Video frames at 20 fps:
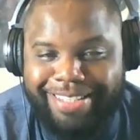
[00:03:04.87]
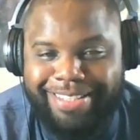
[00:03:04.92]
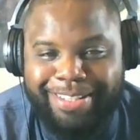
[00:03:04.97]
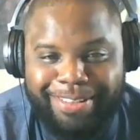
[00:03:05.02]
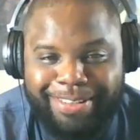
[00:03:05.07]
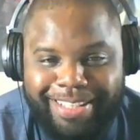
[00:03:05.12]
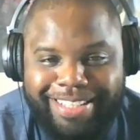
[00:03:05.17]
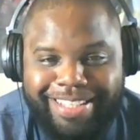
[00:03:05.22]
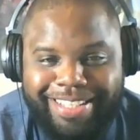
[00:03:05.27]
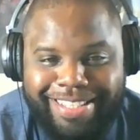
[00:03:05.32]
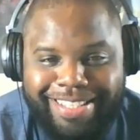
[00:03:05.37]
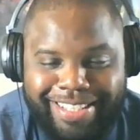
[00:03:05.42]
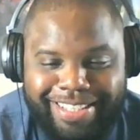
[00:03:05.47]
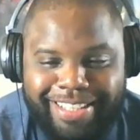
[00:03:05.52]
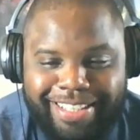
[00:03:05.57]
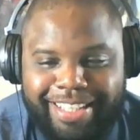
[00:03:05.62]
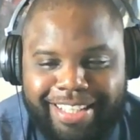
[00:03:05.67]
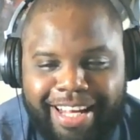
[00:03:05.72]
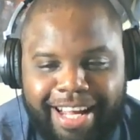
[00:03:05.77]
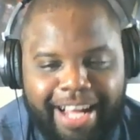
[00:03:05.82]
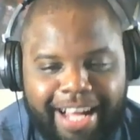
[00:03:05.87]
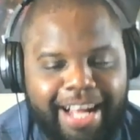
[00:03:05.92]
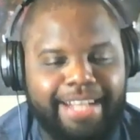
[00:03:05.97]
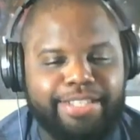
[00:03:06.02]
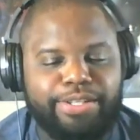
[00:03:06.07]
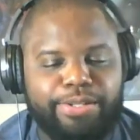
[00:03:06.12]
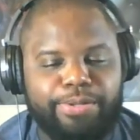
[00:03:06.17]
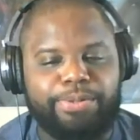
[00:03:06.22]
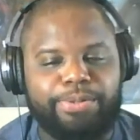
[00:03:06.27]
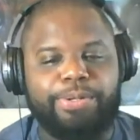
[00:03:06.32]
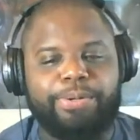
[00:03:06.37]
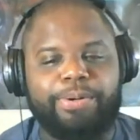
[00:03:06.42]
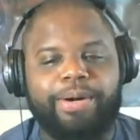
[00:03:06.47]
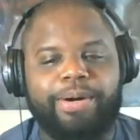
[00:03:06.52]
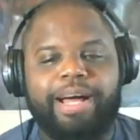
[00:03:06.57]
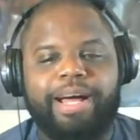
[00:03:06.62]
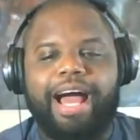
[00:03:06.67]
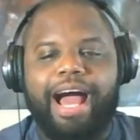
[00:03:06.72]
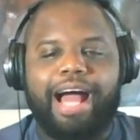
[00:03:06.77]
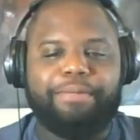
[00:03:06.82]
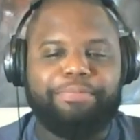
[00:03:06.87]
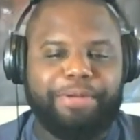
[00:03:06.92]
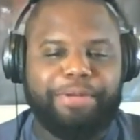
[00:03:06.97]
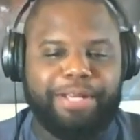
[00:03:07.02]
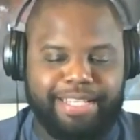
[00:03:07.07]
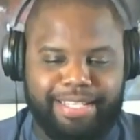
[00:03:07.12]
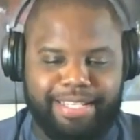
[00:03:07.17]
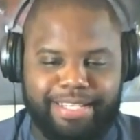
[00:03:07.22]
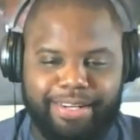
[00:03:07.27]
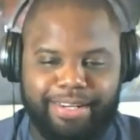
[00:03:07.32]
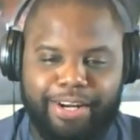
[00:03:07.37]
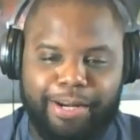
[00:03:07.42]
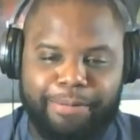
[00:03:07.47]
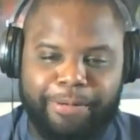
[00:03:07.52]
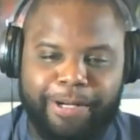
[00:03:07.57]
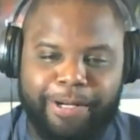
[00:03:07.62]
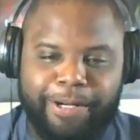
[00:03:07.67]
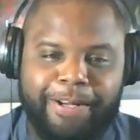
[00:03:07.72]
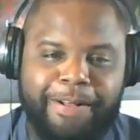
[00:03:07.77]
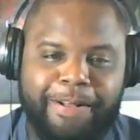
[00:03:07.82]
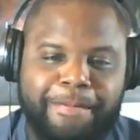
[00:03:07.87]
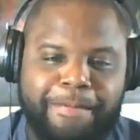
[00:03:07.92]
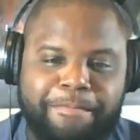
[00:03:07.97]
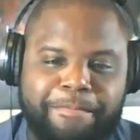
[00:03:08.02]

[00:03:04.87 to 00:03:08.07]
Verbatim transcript: So it's a good thing. I got two new hot pieces of armor.